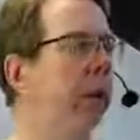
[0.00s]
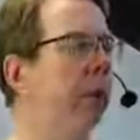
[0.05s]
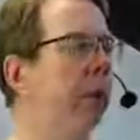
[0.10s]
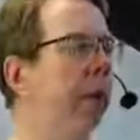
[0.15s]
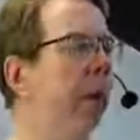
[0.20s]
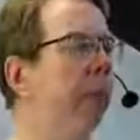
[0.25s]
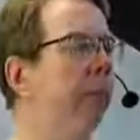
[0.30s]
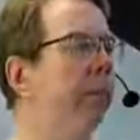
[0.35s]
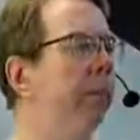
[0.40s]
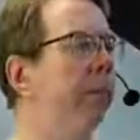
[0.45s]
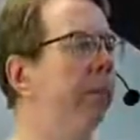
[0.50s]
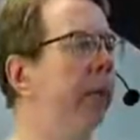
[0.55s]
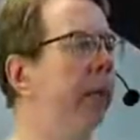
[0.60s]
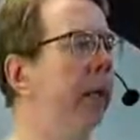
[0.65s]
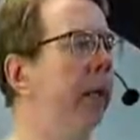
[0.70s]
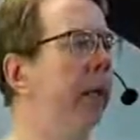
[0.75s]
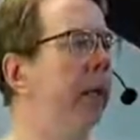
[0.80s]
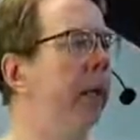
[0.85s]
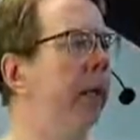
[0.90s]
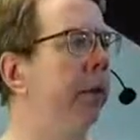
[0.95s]
Good job,
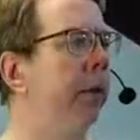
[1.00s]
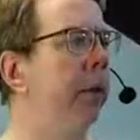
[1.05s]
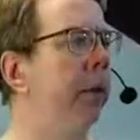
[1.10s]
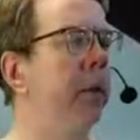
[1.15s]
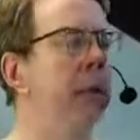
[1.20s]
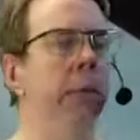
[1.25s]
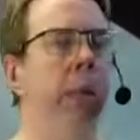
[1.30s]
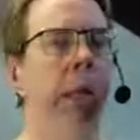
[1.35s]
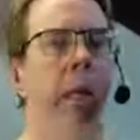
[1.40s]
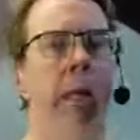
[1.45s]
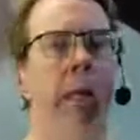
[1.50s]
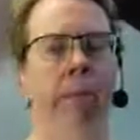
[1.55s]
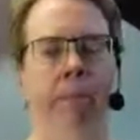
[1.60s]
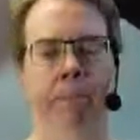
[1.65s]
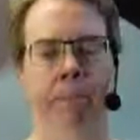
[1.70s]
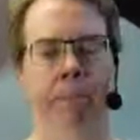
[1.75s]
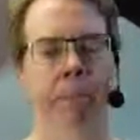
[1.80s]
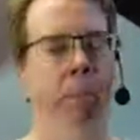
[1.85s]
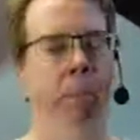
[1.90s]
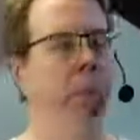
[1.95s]
excellent. Thanks for that.
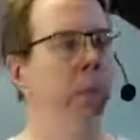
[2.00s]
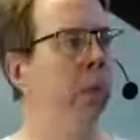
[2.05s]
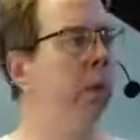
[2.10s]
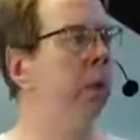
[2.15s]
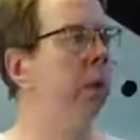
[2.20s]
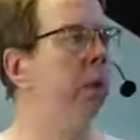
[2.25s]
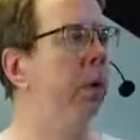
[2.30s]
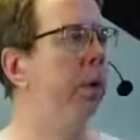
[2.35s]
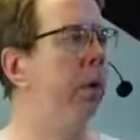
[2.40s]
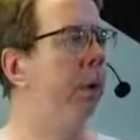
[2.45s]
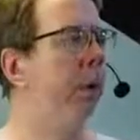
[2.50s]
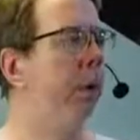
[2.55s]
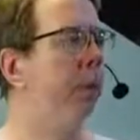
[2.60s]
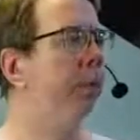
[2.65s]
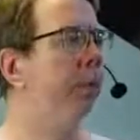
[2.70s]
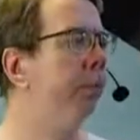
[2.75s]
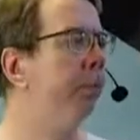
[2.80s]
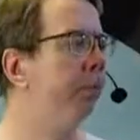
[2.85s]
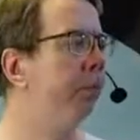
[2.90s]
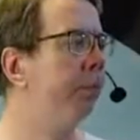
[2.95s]

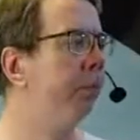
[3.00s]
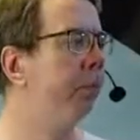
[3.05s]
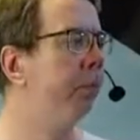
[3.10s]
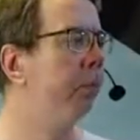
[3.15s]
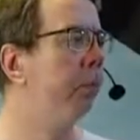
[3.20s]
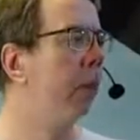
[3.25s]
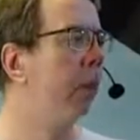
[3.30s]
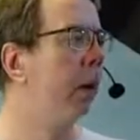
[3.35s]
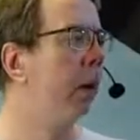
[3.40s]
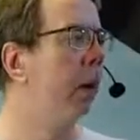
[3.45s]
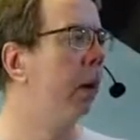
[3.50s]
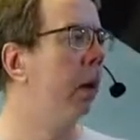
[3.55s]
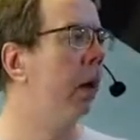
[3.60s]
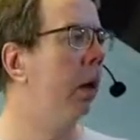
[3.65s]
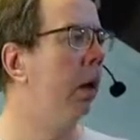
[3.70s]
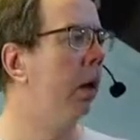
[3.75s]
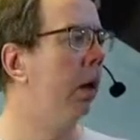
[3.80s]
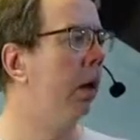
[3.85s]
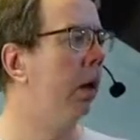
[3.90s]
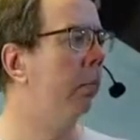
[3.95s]
So,
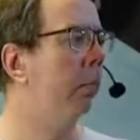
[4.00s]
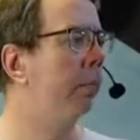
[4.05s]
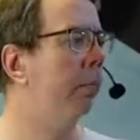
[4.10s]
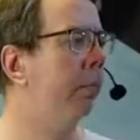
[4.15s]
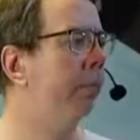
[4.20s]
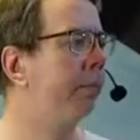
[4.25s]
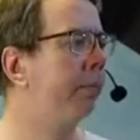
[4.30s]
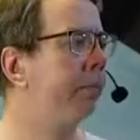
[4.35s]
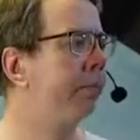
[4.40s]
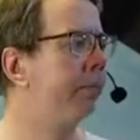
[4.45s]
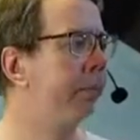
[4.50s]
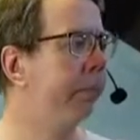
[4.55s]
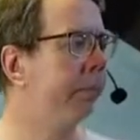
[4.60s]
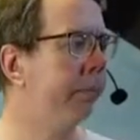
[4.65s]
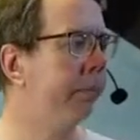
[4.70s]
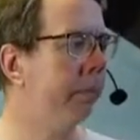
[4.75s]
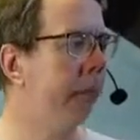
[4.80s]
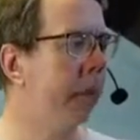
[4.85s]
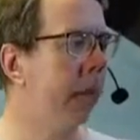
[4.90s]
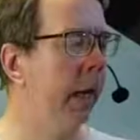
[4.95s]
um,
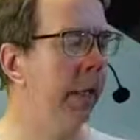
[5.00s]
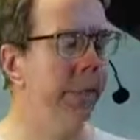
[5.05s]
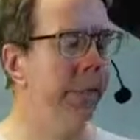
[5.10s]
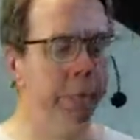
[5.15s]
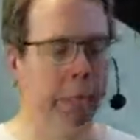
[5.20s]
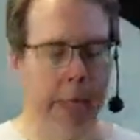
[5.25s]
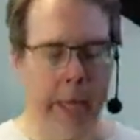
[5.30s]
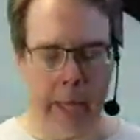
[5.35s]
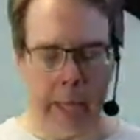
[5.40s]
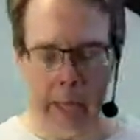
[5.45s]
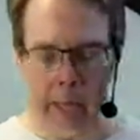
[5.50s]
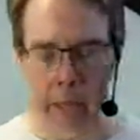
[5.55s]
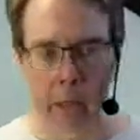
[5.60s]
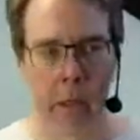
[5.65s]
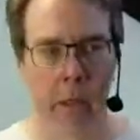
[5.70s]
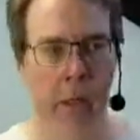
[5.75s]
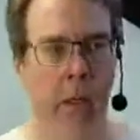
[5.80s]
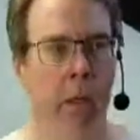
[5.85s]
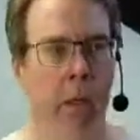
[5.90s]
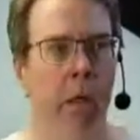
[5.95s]
and then
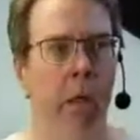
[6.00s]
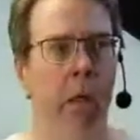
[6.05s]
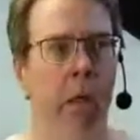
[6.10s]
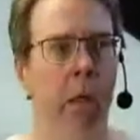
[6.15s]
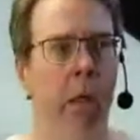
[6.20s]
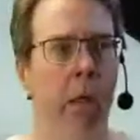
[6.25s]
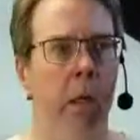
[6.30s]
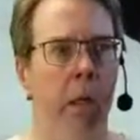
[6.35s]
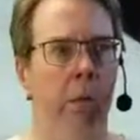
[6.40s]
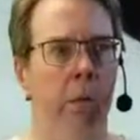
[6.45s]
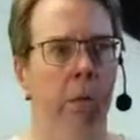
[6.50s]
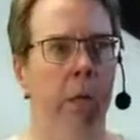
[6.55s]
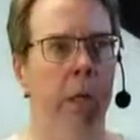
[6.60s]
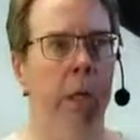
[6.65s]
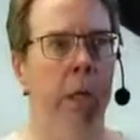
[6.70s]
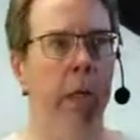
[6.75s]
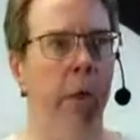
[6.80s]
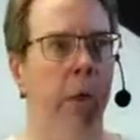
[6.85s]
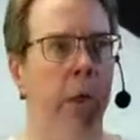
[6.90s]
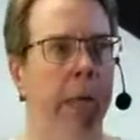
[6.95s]
if
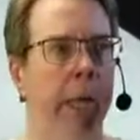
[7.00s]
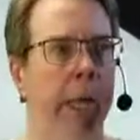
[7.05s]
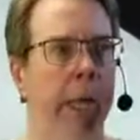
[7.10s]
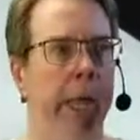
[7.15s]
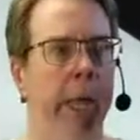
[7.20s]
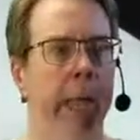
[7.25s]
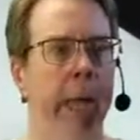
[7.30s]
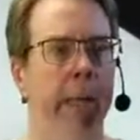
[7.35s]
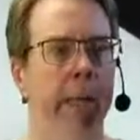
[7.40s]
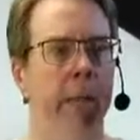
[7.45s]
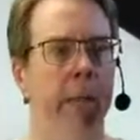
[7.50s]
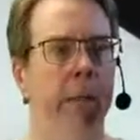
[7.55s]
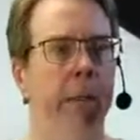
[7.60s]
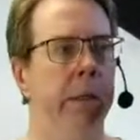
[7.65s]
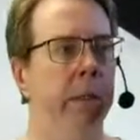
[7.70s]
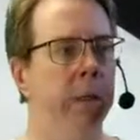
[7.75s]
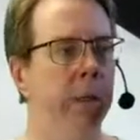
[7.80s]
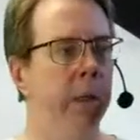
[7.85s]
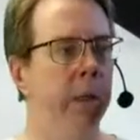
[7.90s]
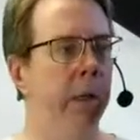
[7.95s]
we look at
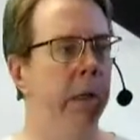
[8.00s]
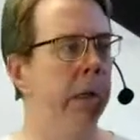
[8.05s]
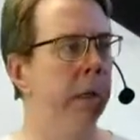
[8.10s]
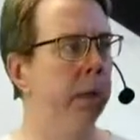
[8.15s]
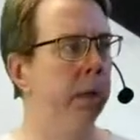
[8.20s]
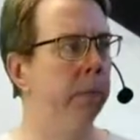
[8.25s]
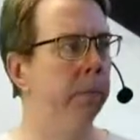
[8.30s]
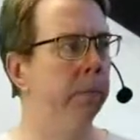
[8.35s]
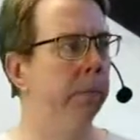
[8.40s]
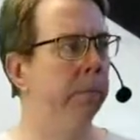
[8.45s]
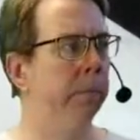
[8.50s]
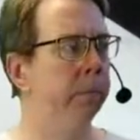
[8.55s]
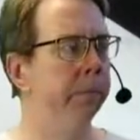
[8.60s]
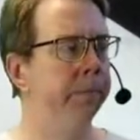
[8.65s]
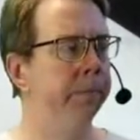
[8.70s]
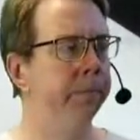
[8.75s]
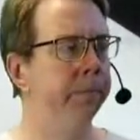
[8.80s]
um,